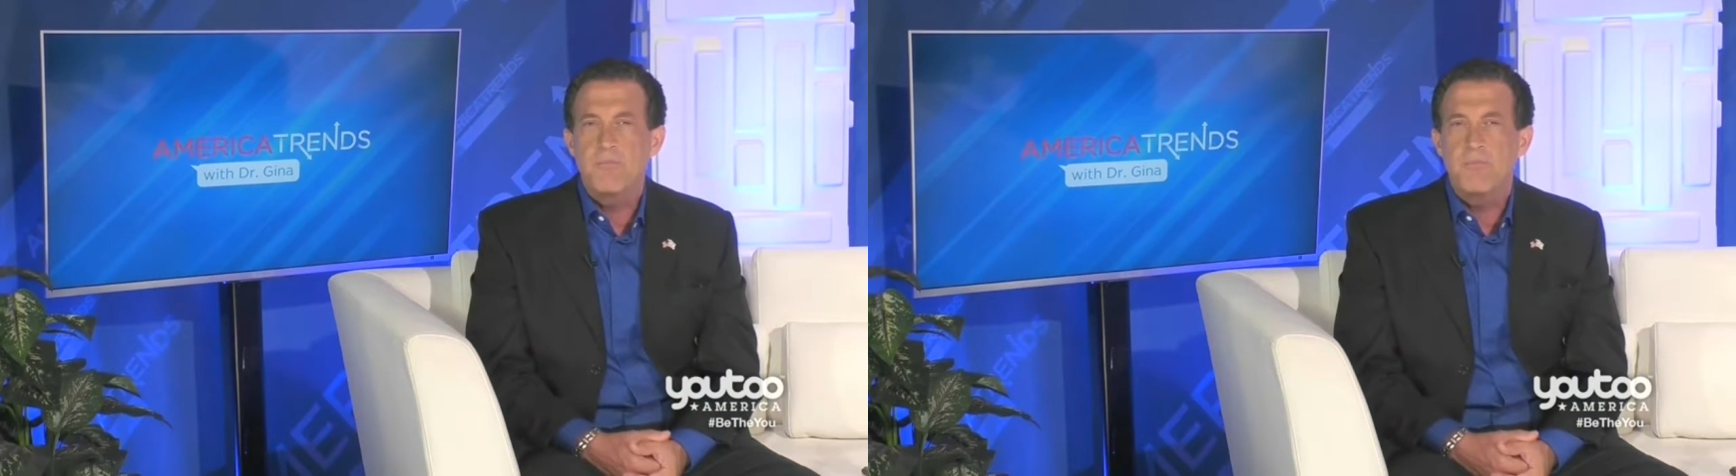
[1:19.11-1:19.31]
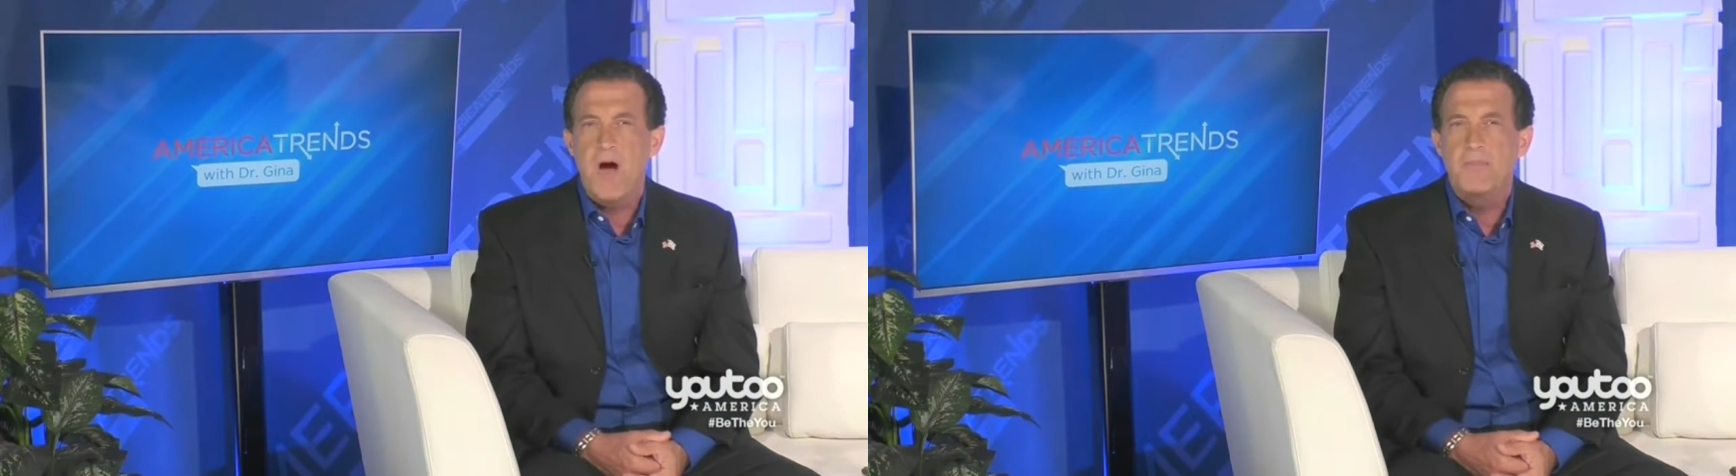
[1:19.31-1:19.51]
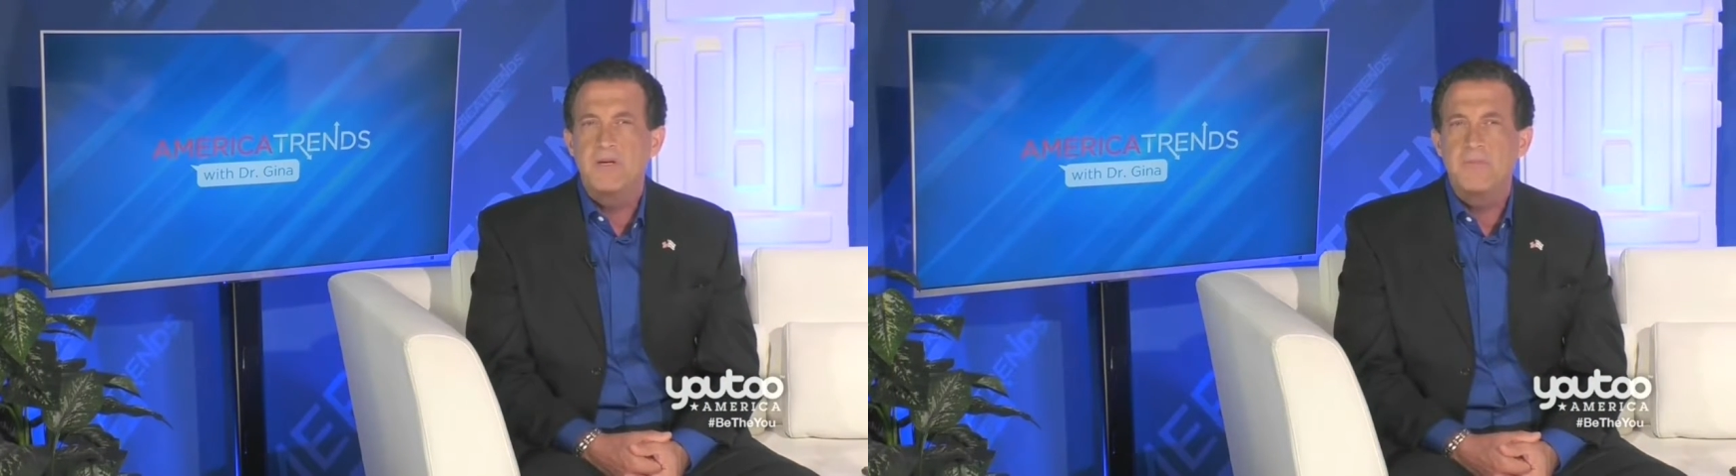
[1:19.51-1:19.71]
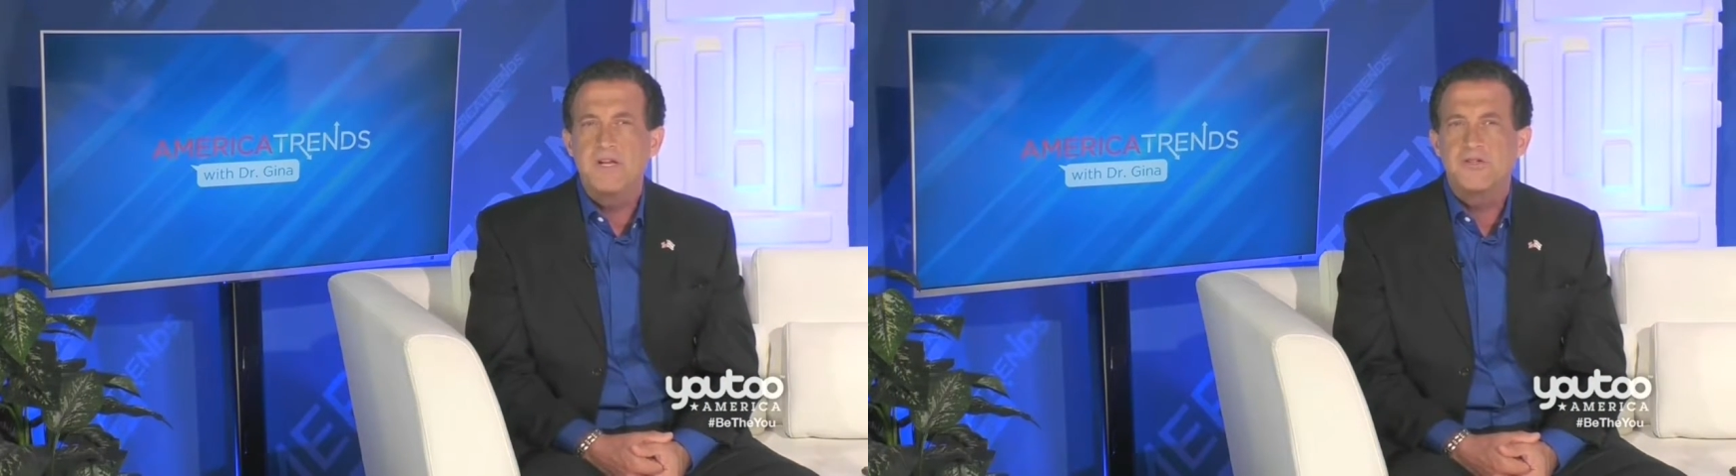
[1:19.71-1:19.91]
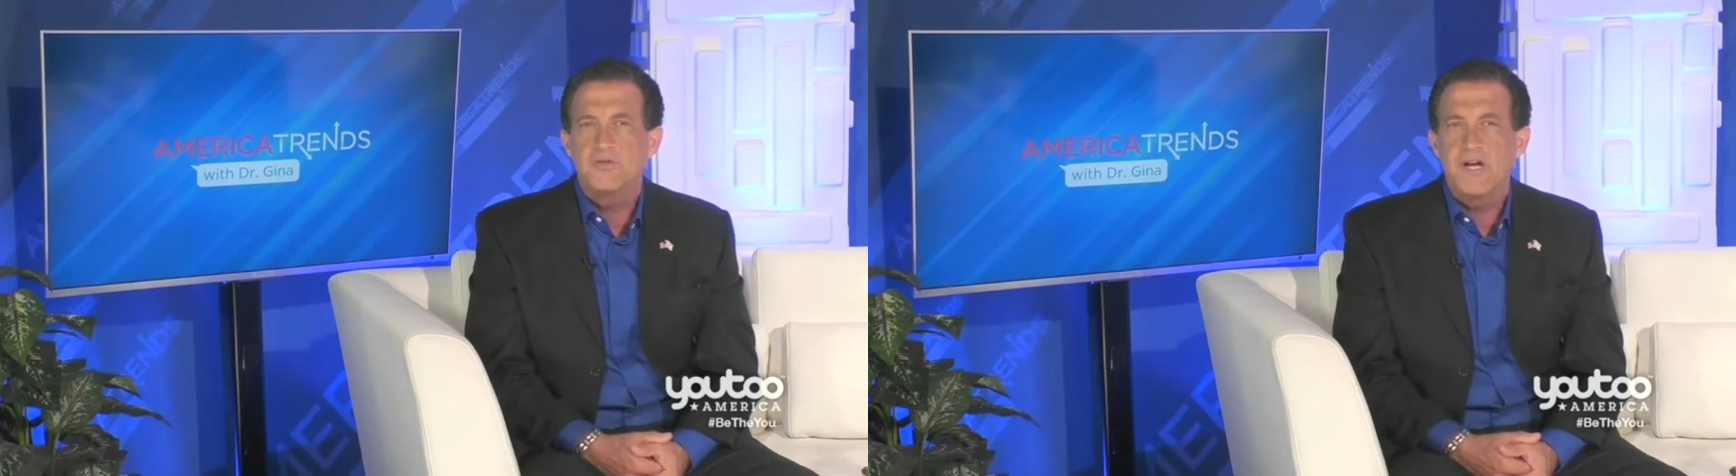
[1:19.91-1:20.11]
Obama
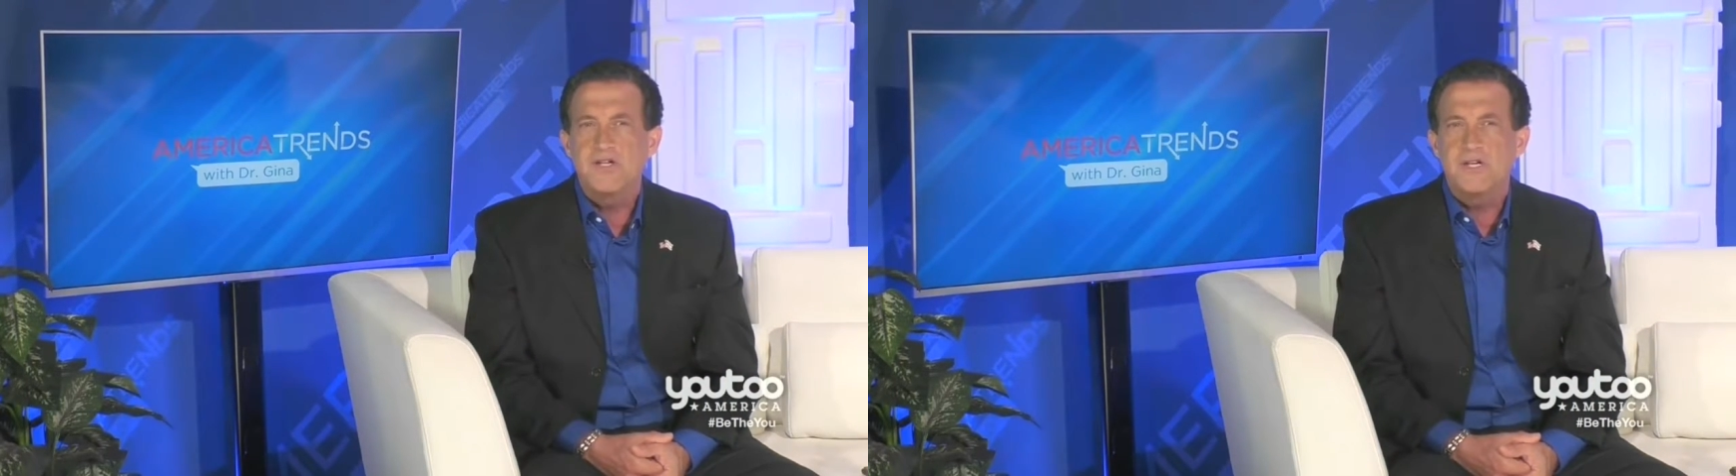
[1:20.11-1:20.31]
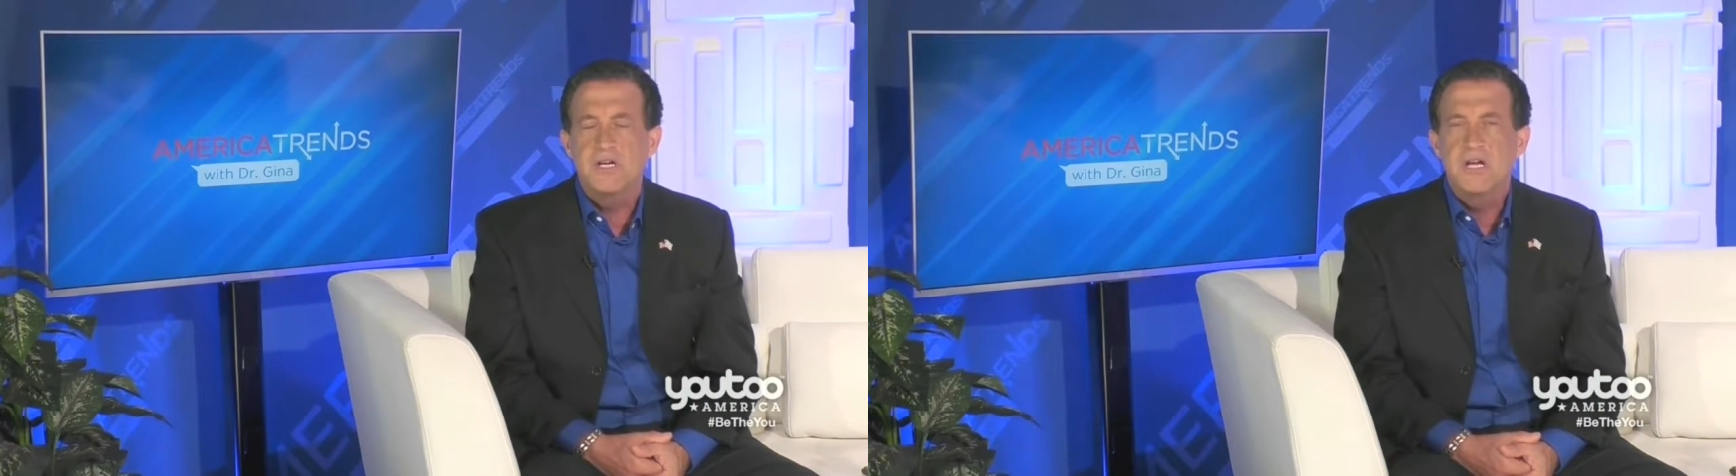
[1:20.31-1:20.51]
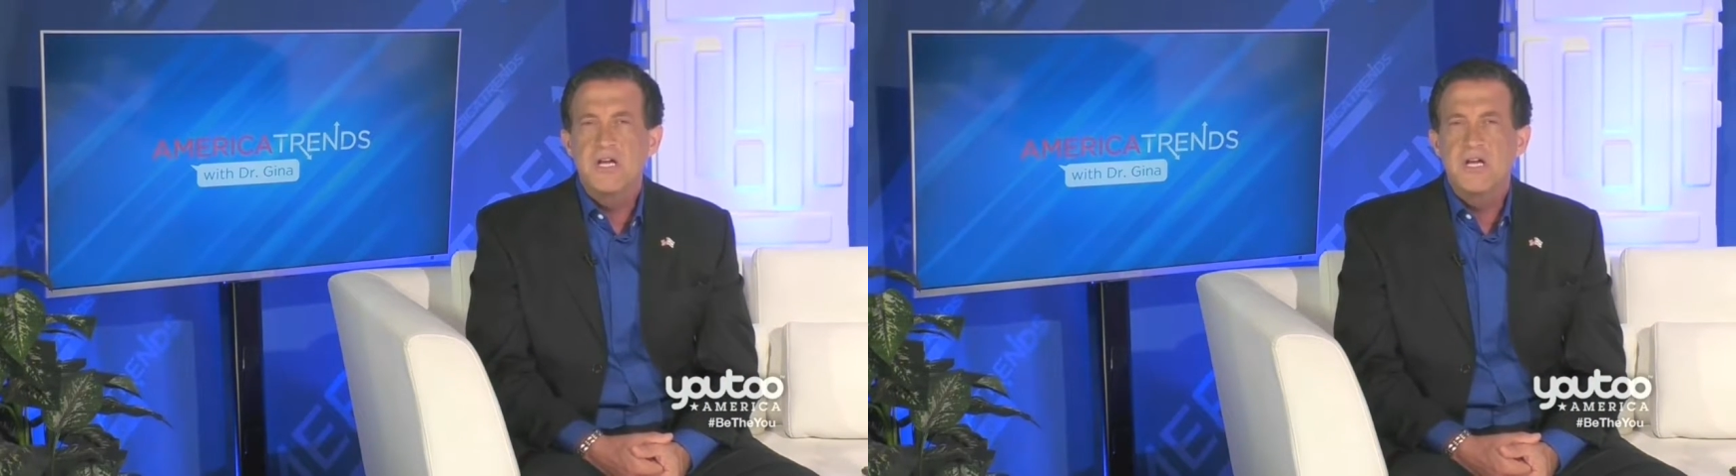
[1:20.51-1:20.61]
administration